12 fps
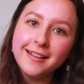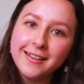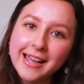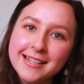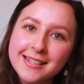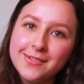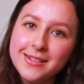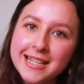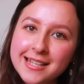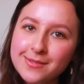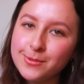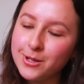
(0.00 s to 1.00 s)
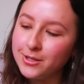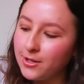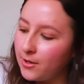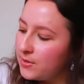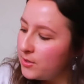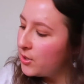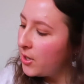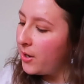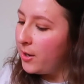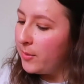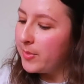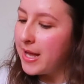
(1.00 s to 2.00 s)
Okay, so in this one, on the
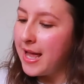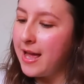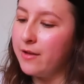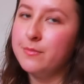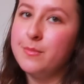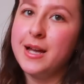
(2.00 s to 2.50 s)
top, I have